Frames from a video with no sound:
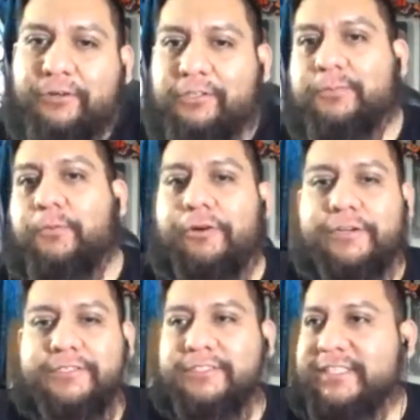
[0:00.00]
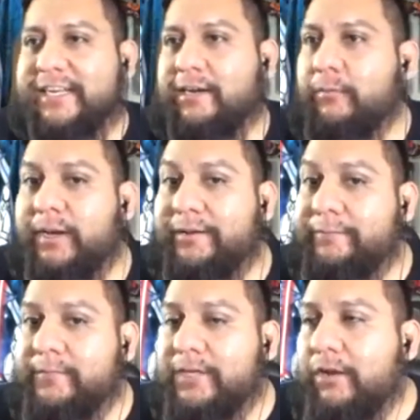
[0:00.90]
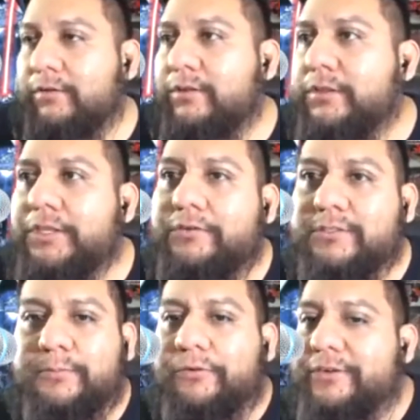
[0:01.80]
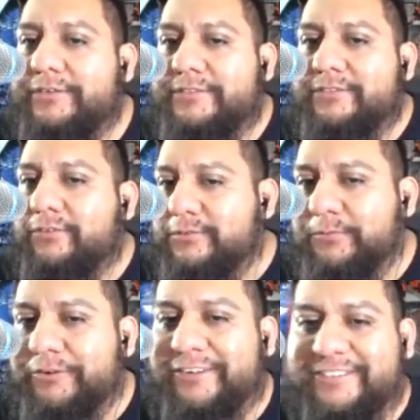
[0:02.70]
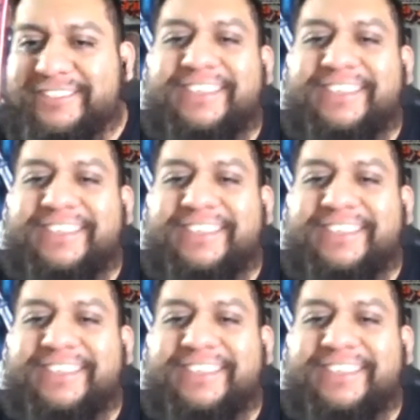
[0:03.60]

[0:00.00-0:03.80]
No spoilers. Just letting everybody know. No spoilers. No spoilers.